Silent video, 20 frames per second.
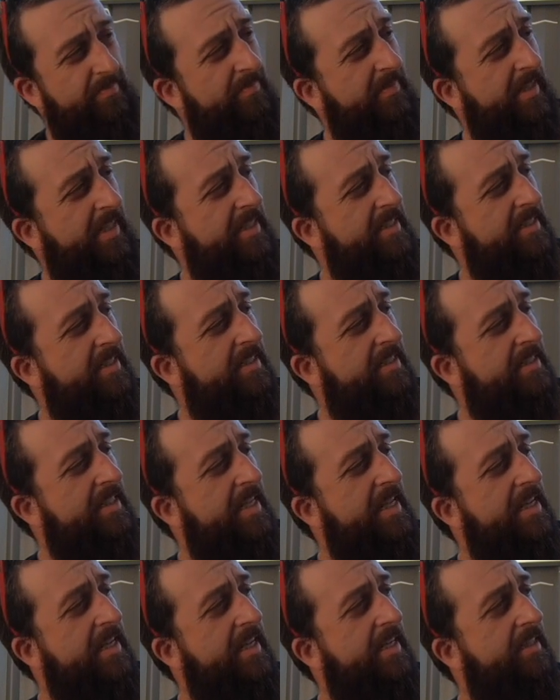That is a
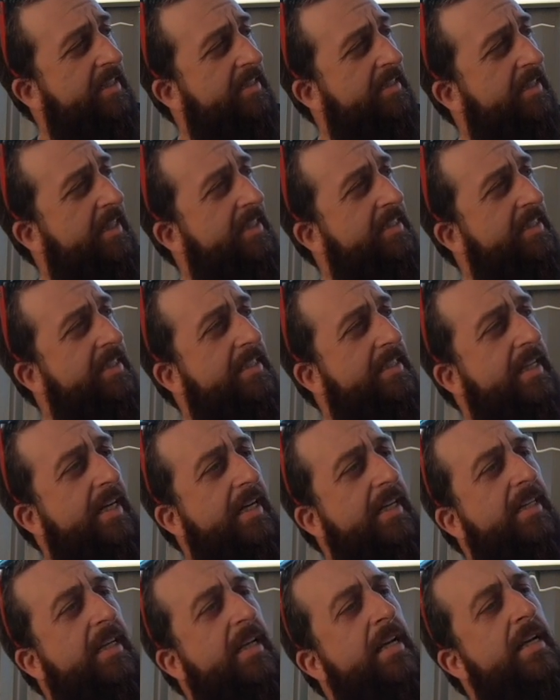Sega Daisy
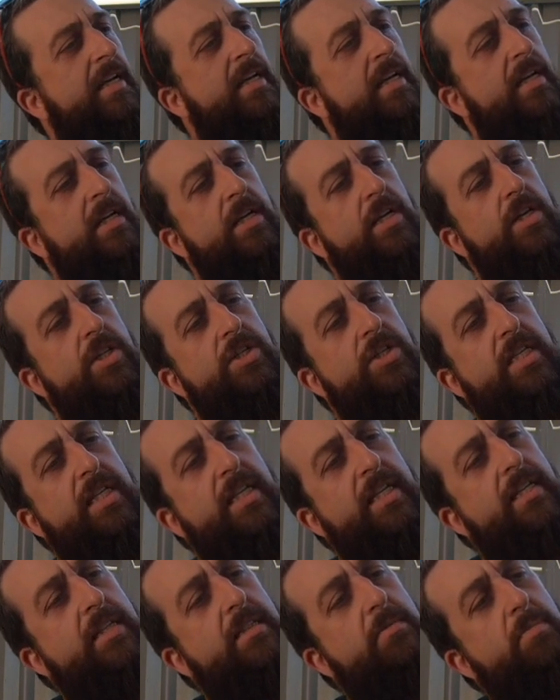Duck. She
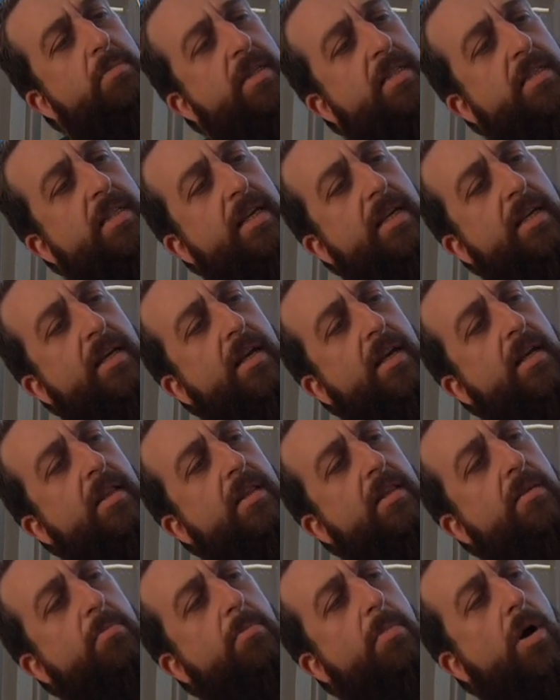is missing
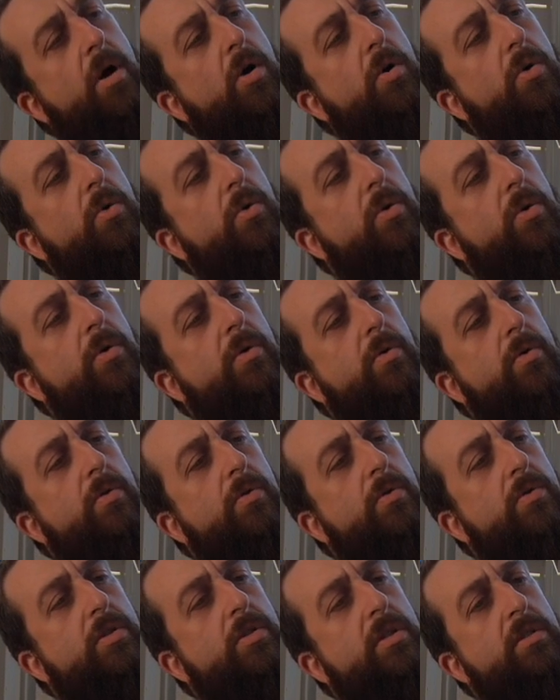the bow.
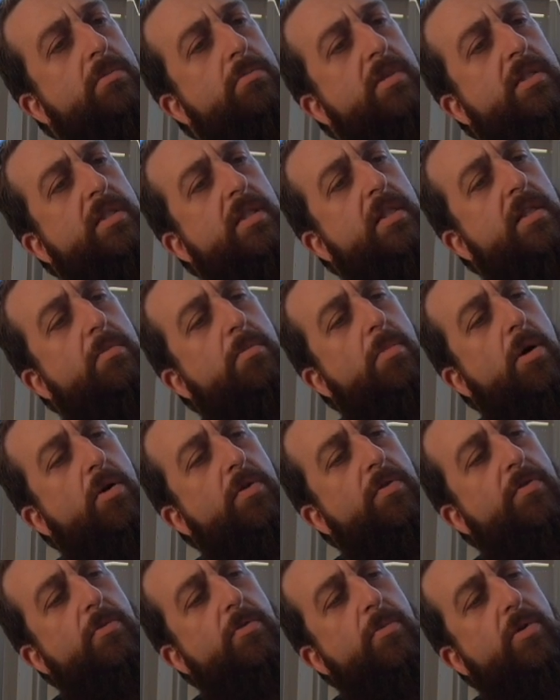She's missing the
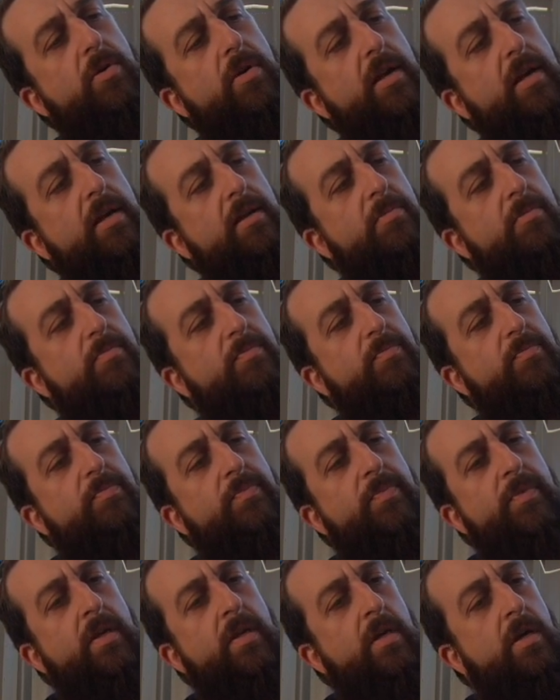bow from her head.
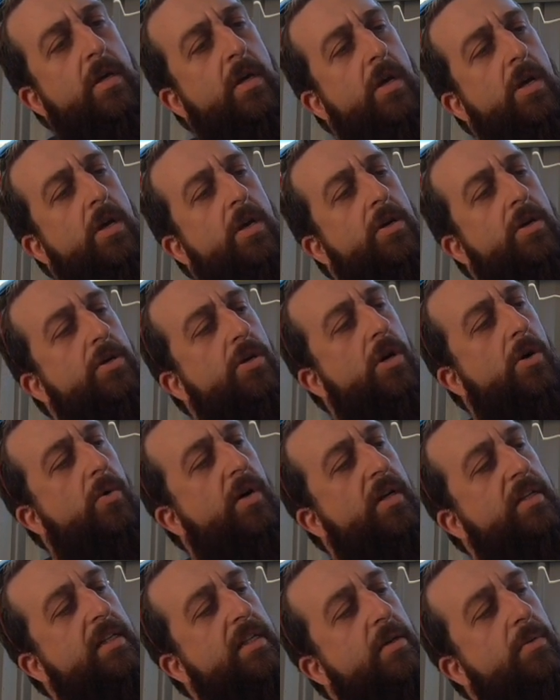No
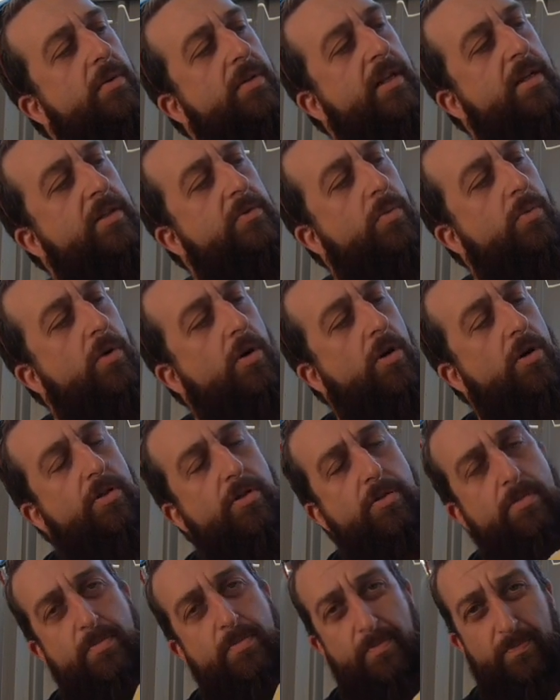idea what that's
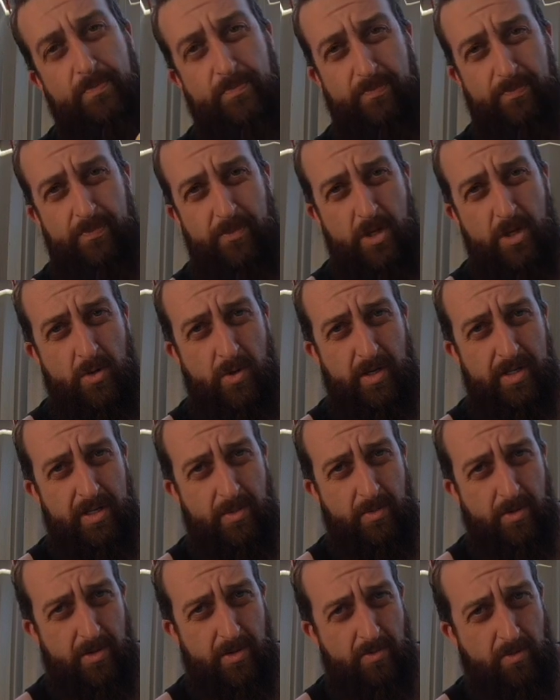worth. No
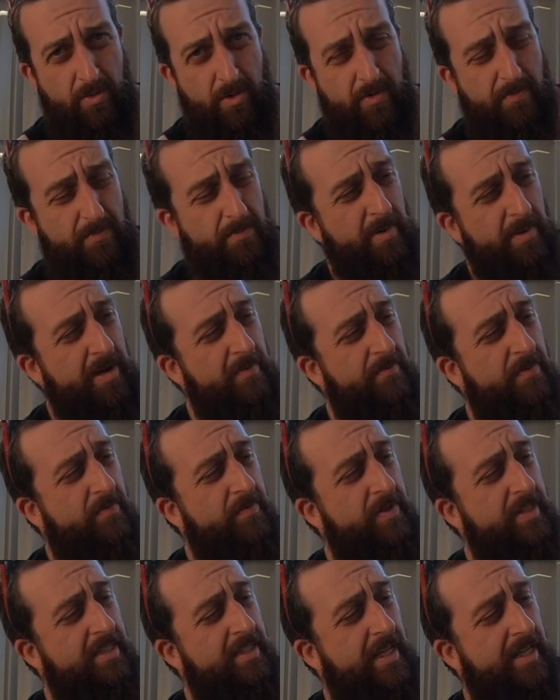idea what it's worth. Paid
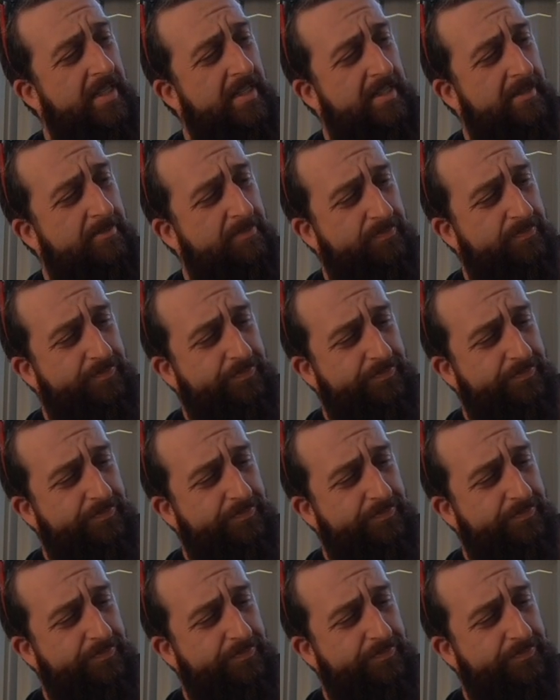50 cents.